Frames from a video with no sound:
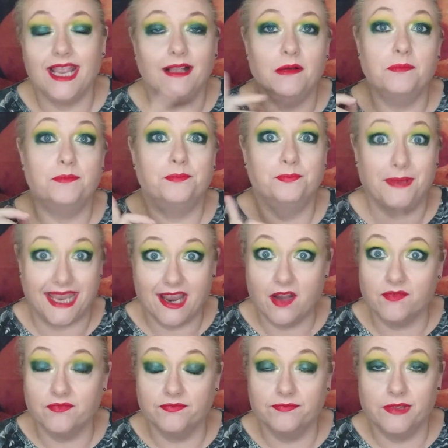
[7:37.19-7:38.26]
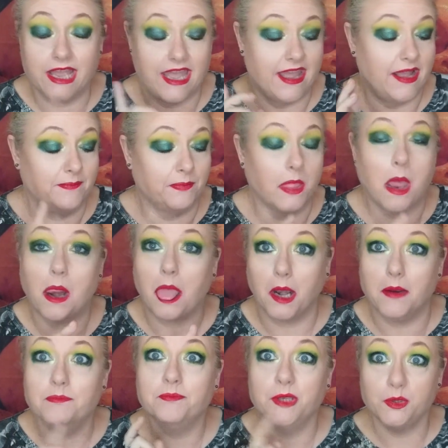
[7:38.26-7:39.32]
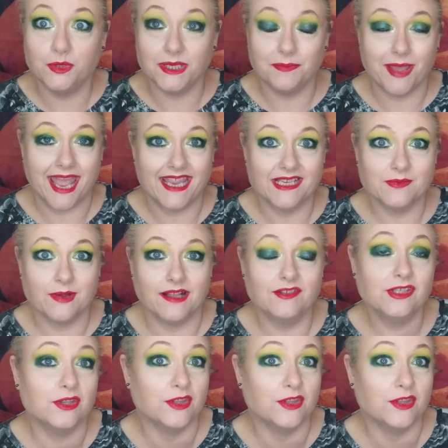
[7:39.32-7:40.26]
It'll be on the little Beauty Bay as well.